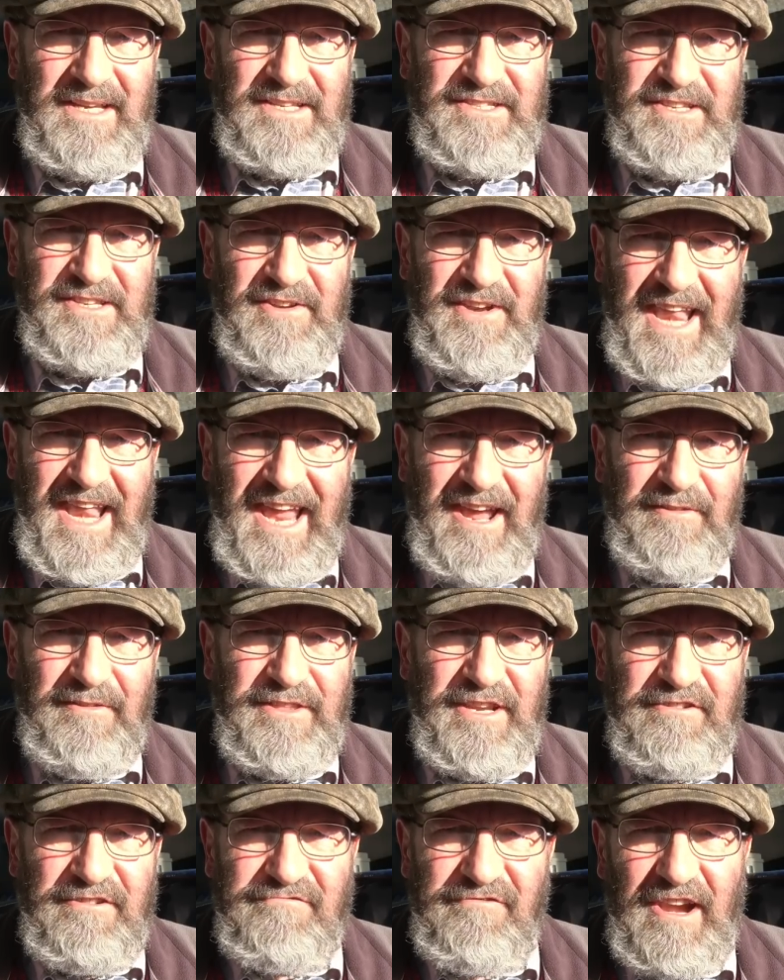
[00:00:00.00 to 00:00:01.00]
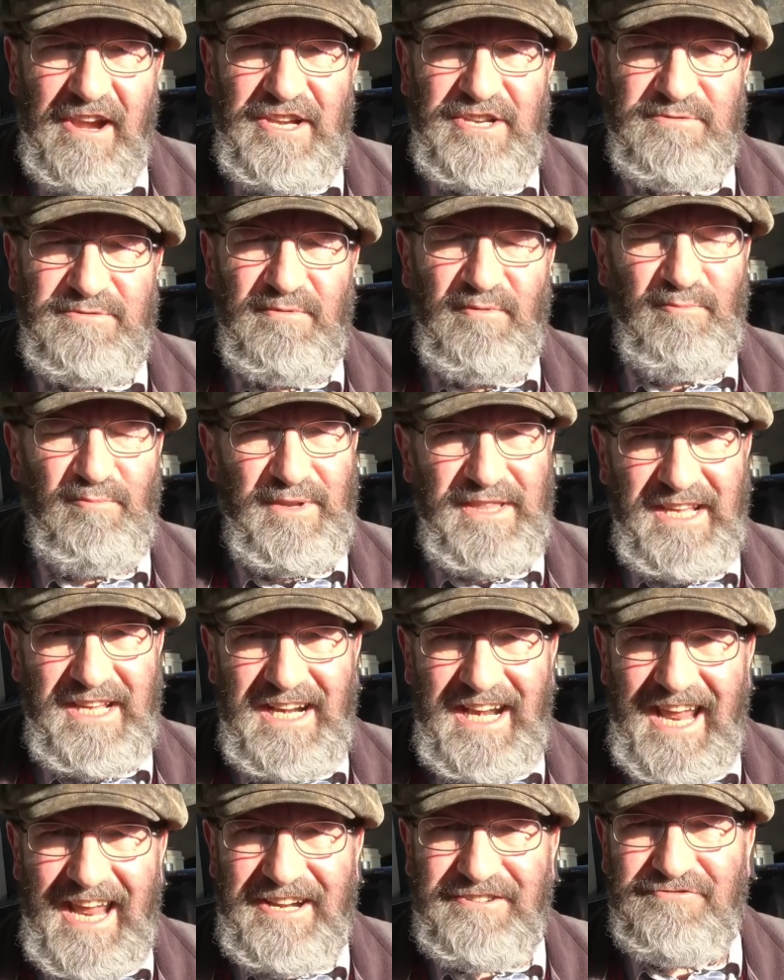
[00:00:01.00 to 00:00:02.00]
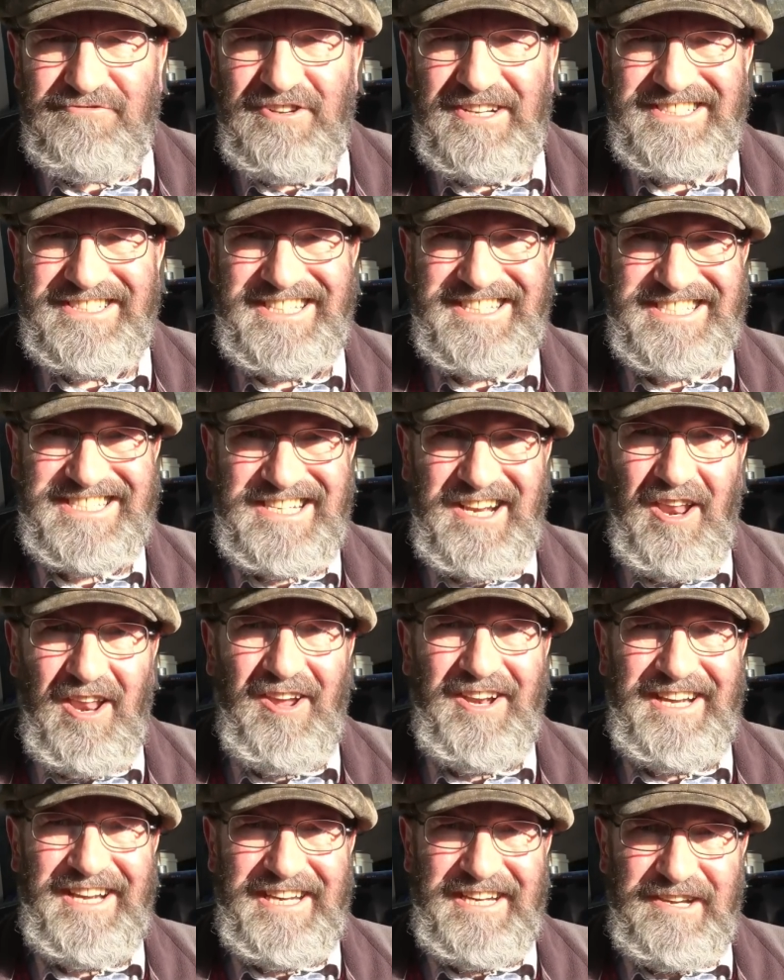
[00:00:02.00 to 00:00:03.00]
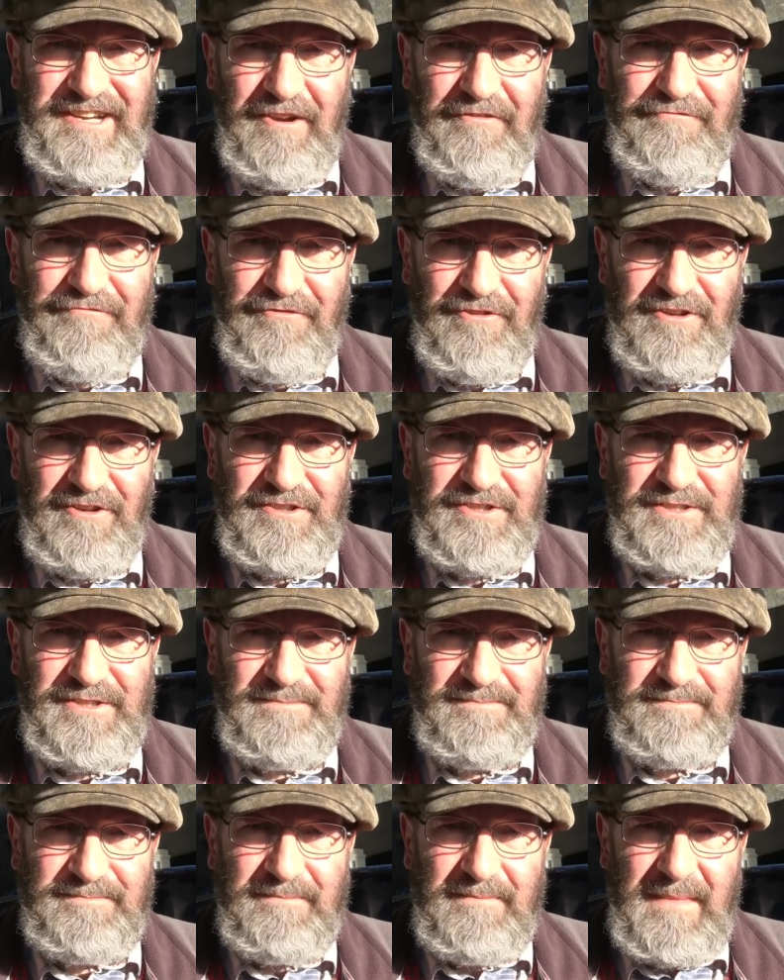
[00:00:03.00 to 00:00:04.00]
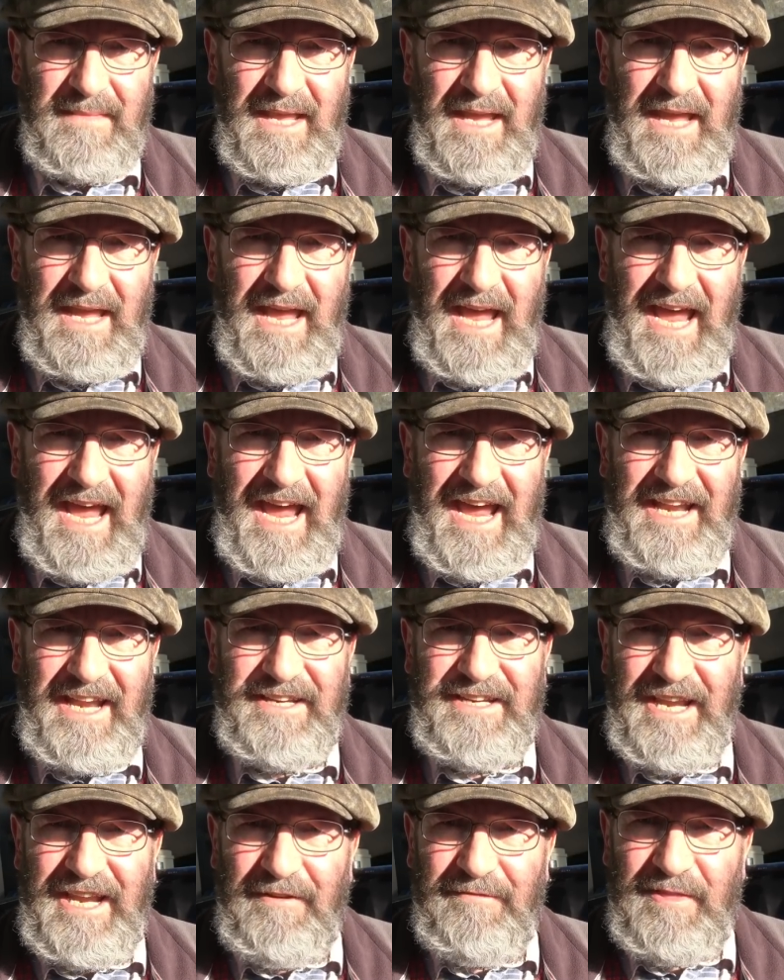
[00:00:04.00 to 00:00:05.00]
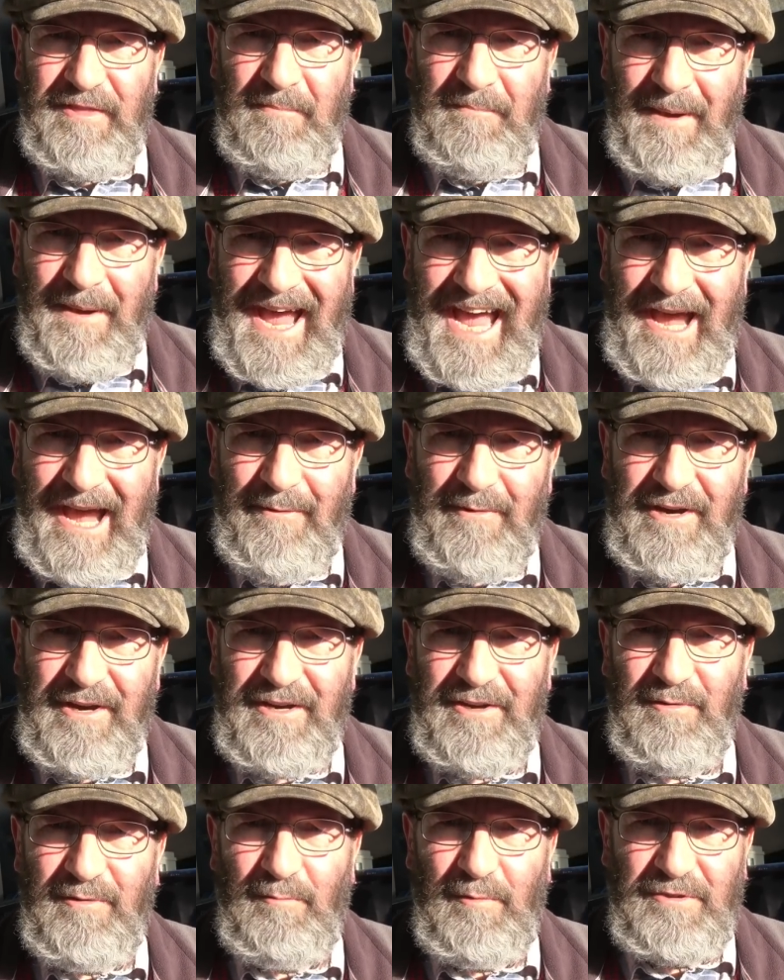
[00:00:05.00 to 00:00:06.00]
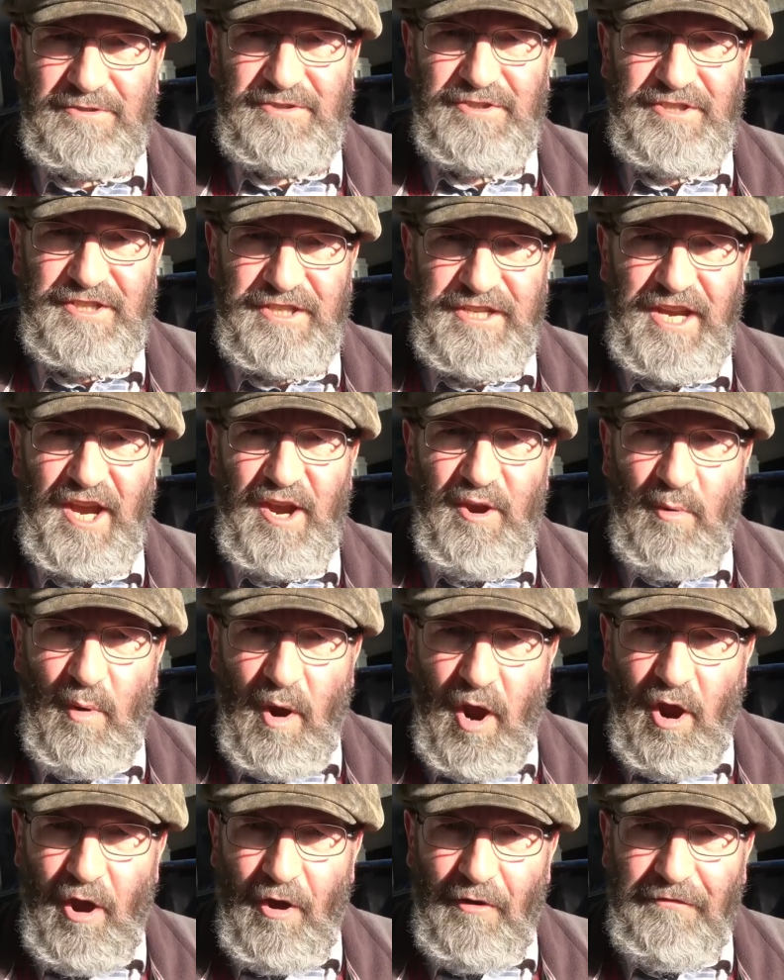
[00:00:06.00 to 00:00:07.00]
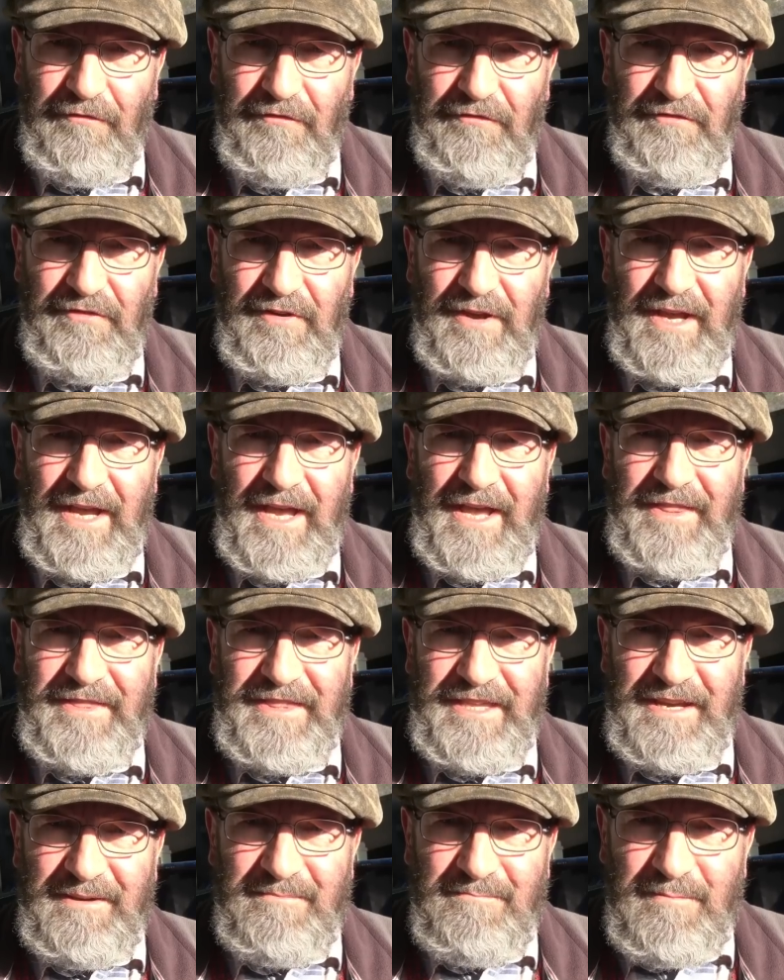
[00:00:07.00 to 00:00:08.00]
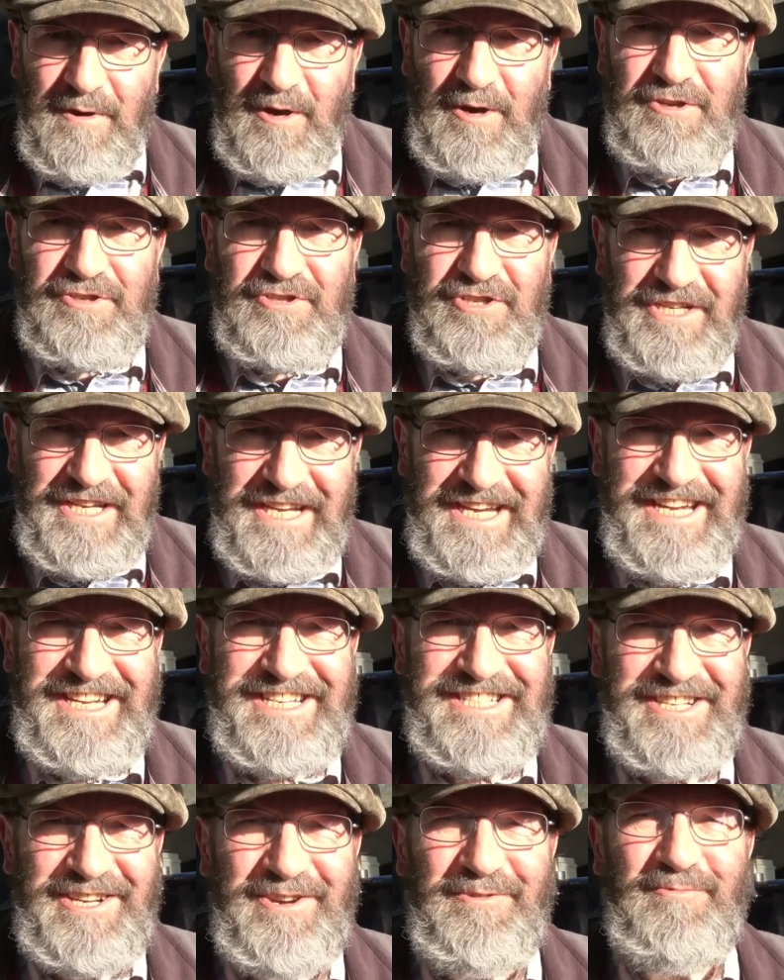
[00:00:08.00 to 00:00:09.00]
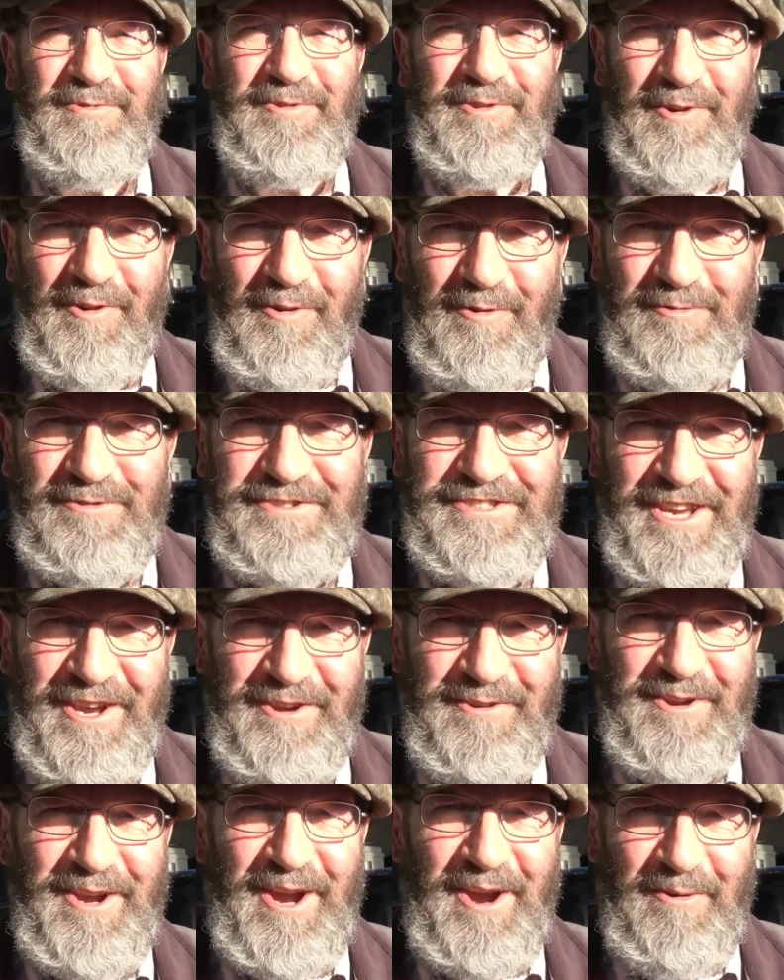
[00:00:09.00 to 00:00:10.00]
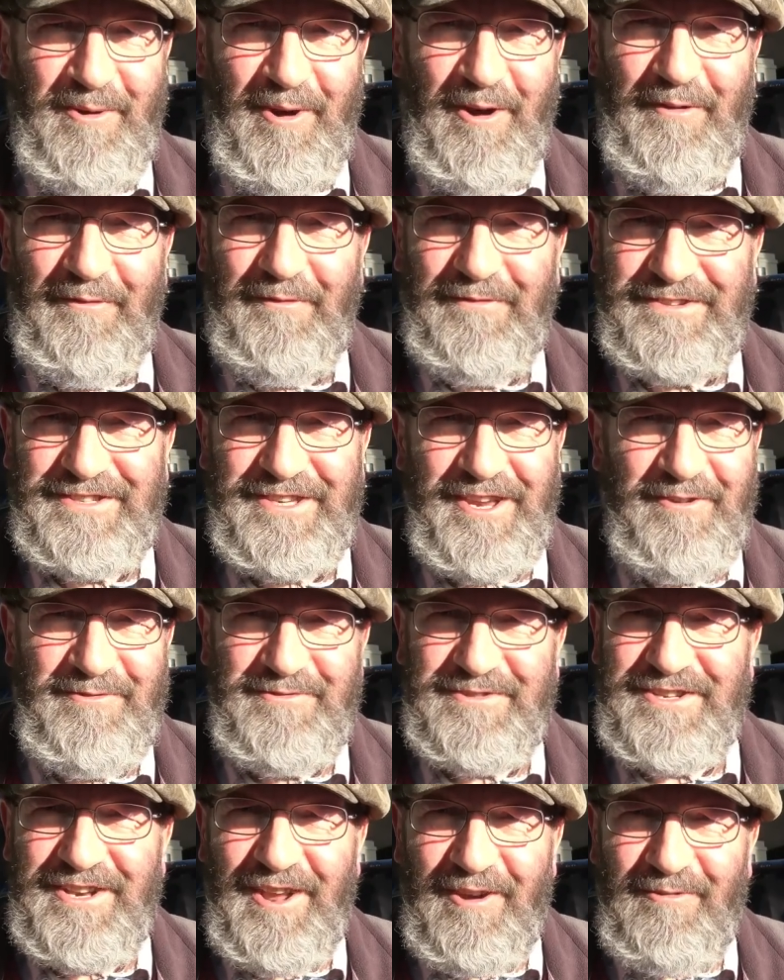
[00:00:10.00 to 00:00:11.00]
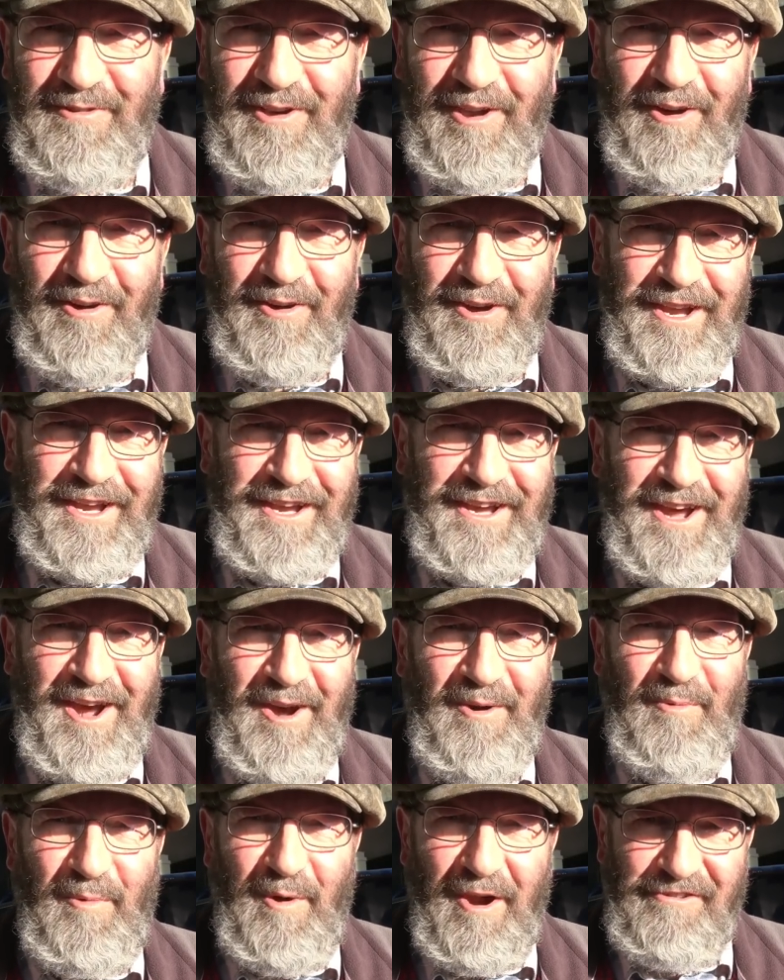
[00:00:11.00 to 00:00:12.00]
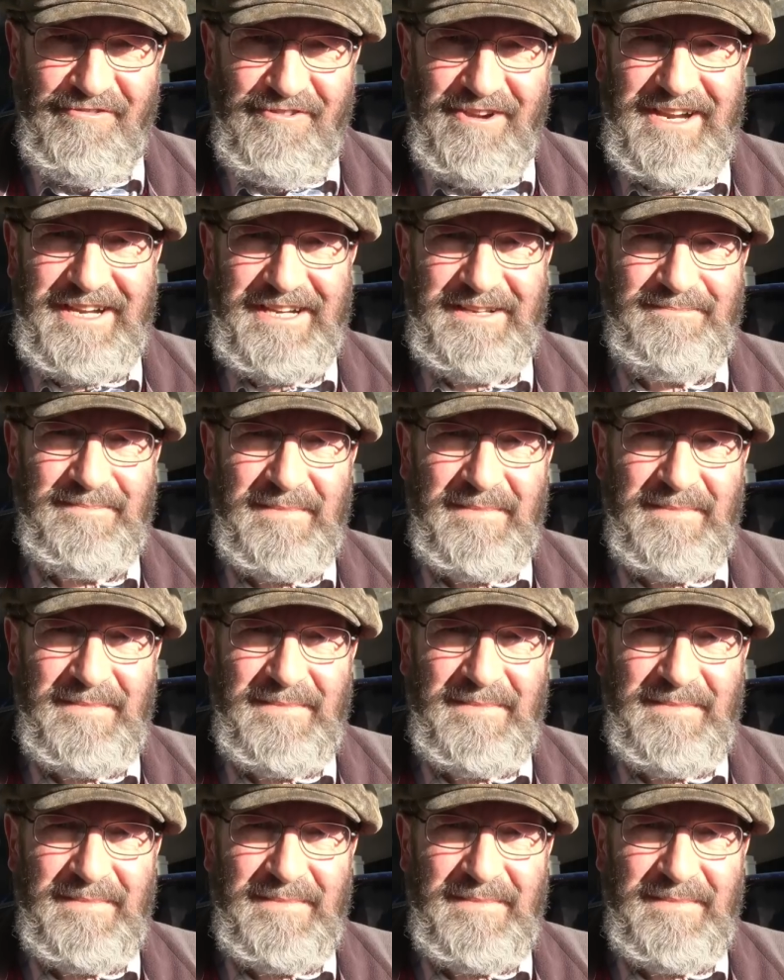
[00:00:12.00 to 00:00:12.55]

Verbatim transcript: so now the arrangement with the electrics is slightly different and if the power was to go off the immersion heater would also go off so it's no longer a worry.